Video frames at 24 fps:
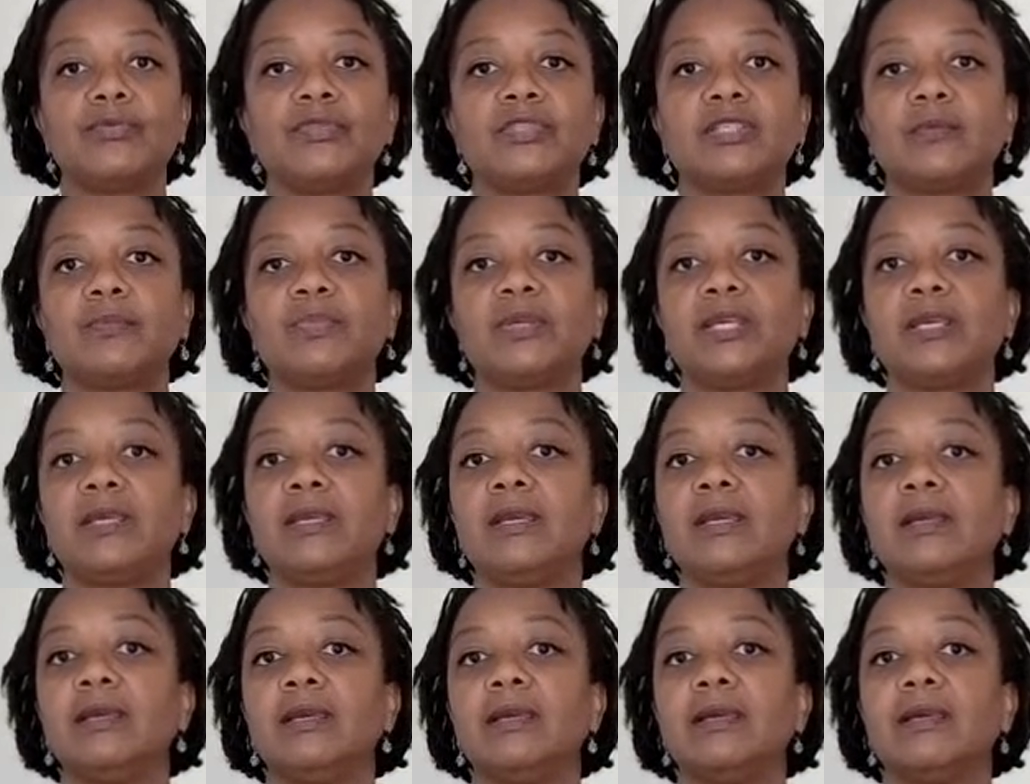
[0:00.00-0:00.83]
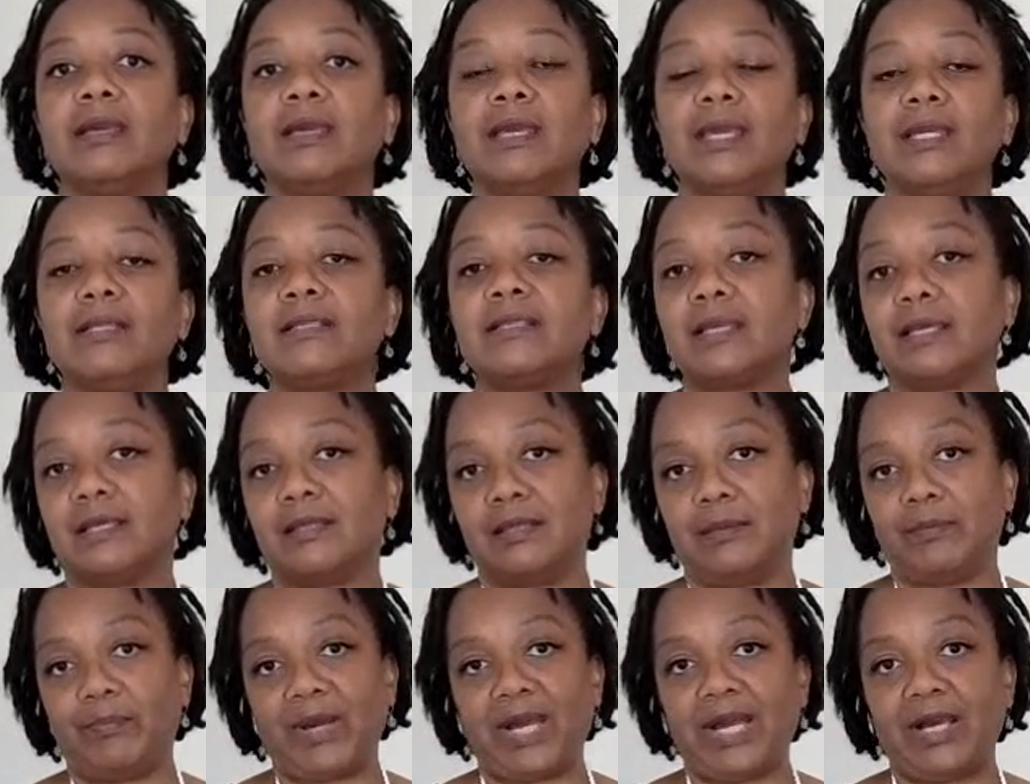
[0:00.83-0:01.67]
to be eating the
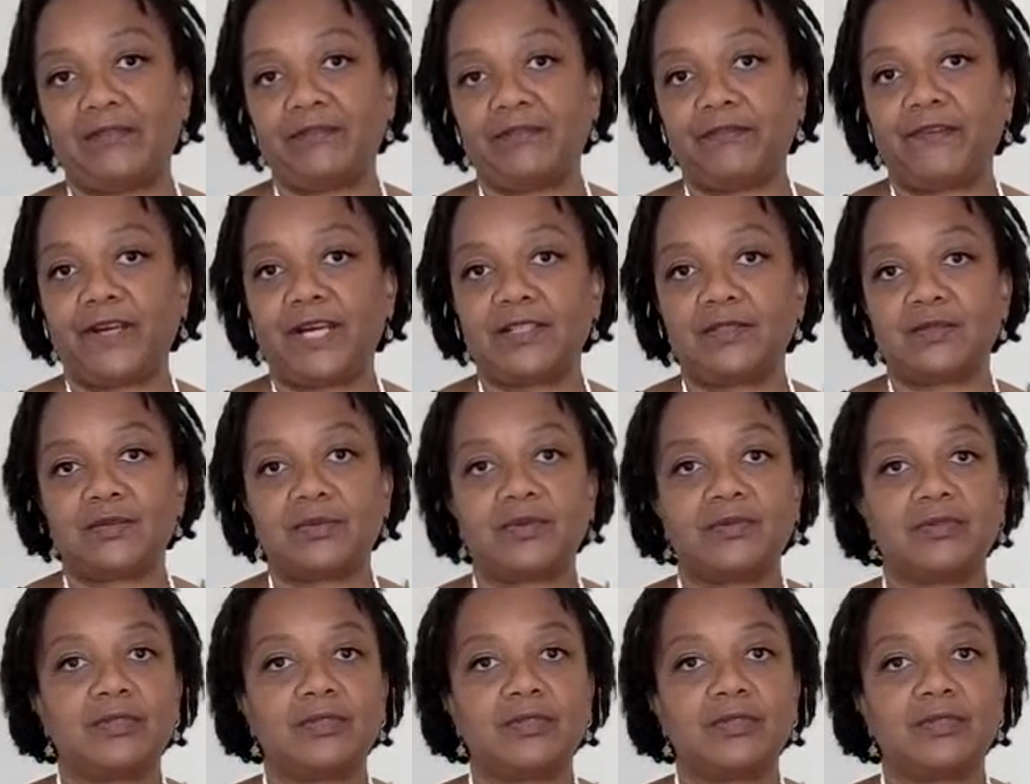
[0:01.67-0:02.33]
bad fats